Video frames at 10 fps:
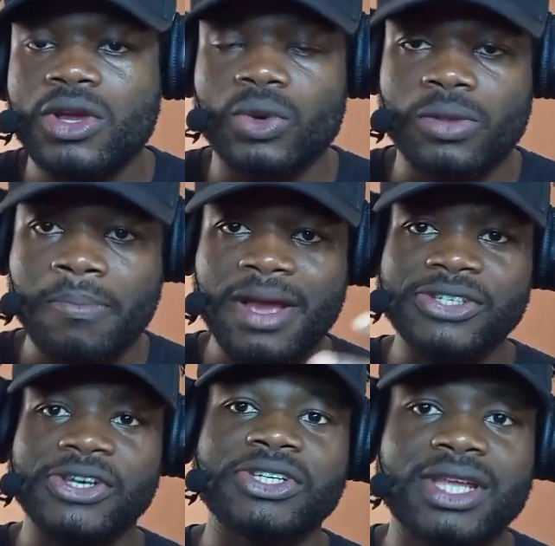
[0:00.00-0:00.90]
You know, the
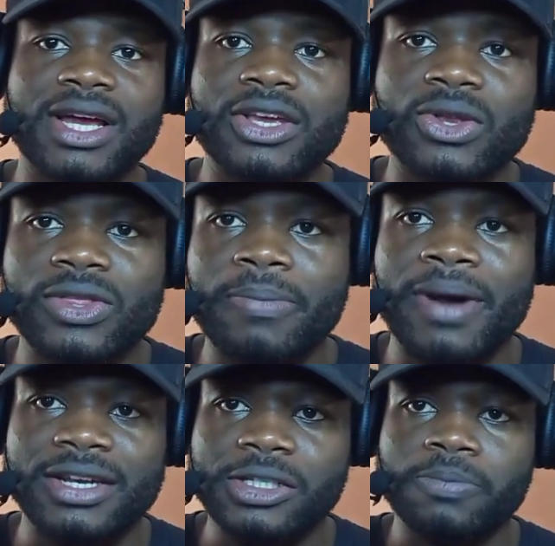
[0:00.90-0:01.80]
message that, you know, the
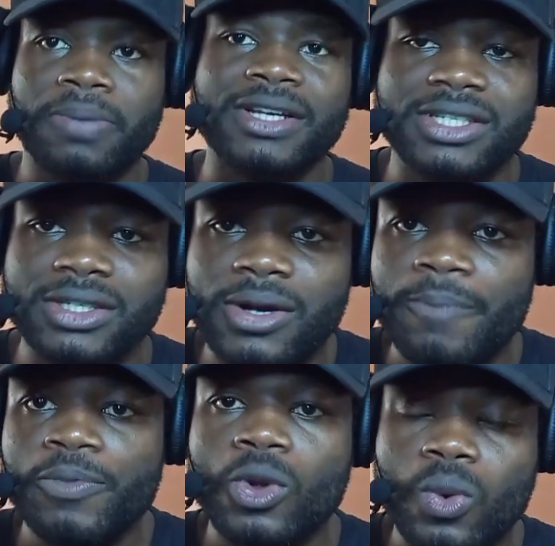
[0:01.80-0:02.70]
band is
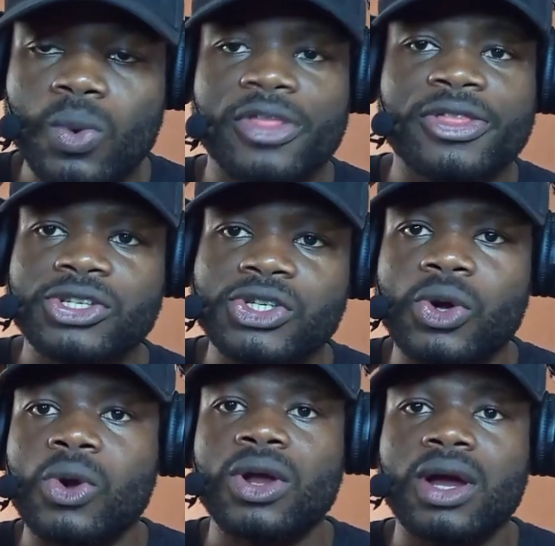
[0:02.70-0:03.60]
passing with this
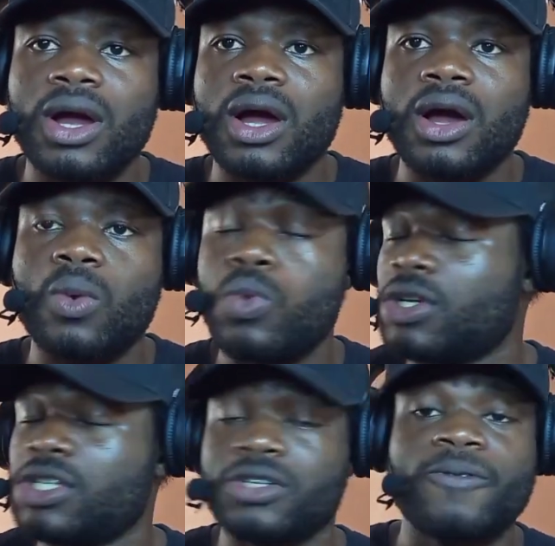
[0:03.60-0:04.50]
song, uh,
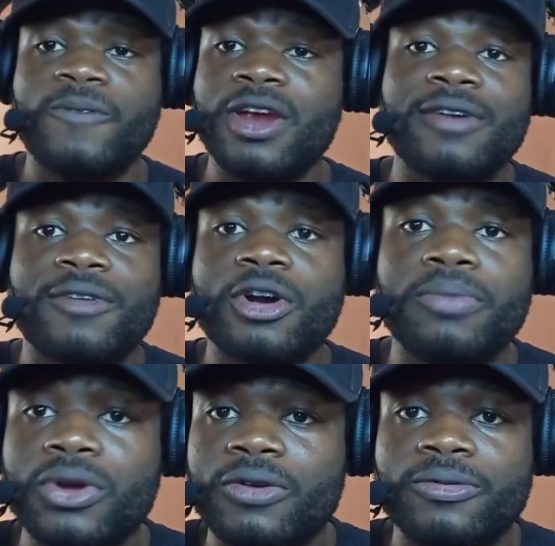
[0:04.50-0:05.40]
which is a very,
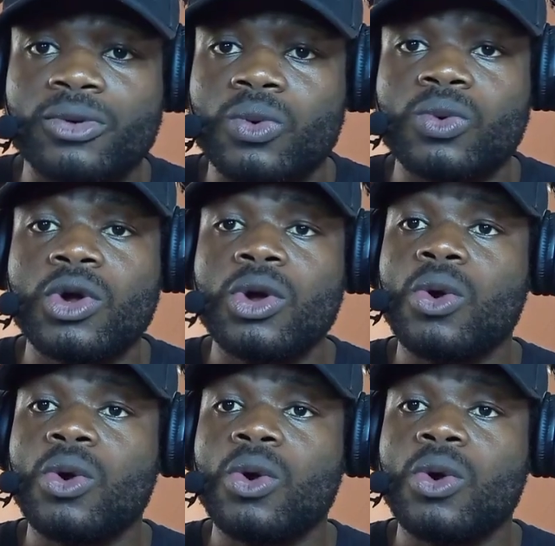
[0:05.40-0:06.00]
very beautiful